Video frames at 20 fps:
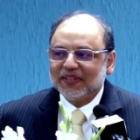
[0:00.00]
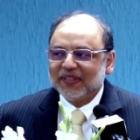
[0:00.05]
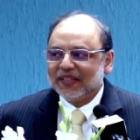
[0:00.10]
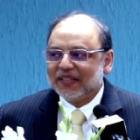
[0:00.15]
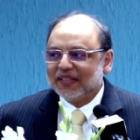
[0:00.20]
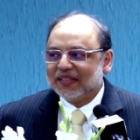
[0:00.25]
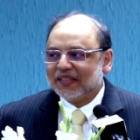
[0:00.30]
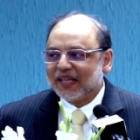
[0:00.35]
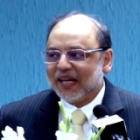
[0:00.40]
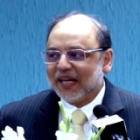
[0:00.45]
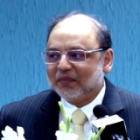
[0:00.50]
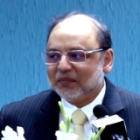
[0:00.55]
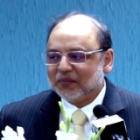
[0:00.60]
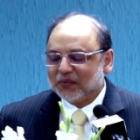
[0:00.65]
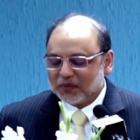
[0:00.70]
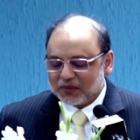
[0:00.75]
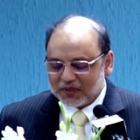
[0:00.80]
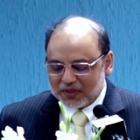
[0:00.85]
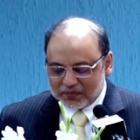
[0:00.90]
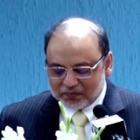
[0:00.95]
in time
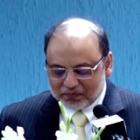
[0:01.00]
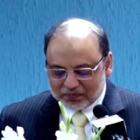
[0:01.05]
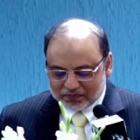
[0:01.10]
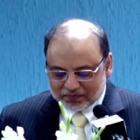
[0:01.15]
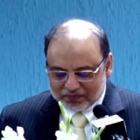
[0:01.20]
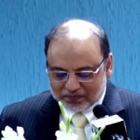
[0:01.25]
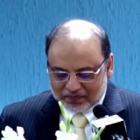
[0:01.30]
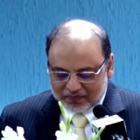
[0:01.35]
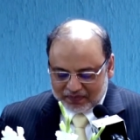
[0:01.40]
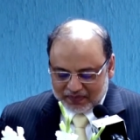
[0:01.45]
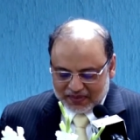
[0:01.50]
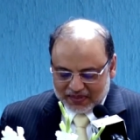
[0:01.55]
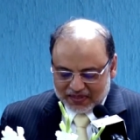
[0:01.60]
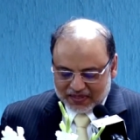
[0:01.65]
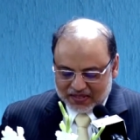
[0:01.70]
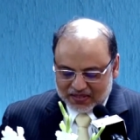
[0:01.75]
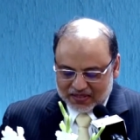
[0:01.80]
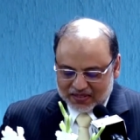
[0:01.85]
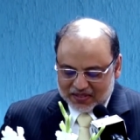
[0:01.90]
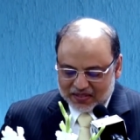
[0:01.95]
to come.
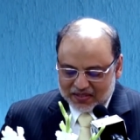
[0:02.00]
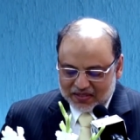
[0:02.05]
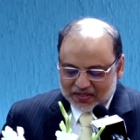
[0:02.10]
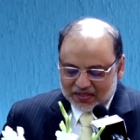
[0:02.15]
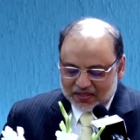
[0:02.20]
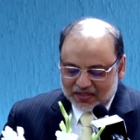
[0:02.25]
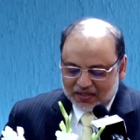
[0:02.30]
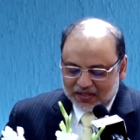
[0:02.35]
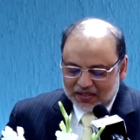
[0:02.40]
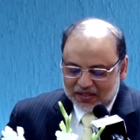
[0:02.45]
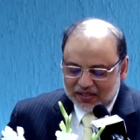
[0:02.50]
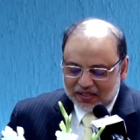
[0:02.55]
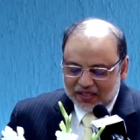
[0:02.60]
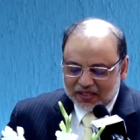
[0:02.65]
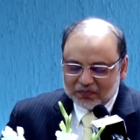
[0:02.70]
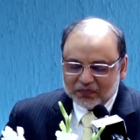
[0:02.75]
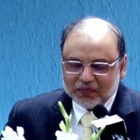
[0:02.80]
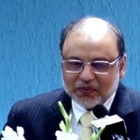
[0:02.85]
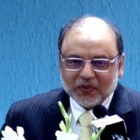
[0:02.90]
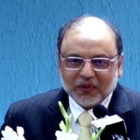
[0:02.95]
And
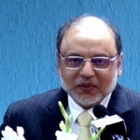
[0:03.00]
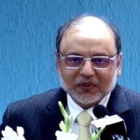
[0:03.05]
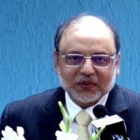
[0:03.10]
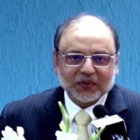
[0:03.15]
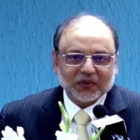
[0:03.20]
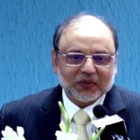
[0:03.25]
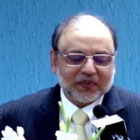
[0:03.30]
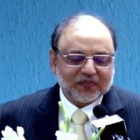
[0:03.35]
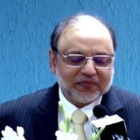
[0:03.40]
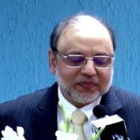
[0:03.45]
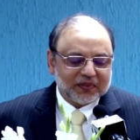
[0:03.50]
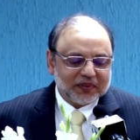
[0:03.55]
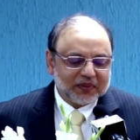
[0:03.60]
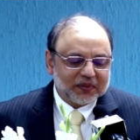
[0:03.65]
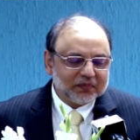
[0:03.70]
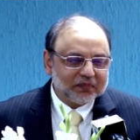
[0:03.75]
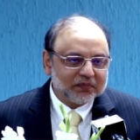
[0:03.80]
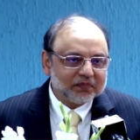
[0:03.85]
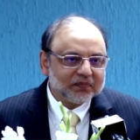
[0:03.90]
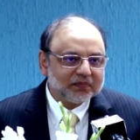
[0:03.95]
let me also
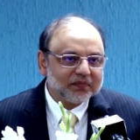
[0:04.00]
affirm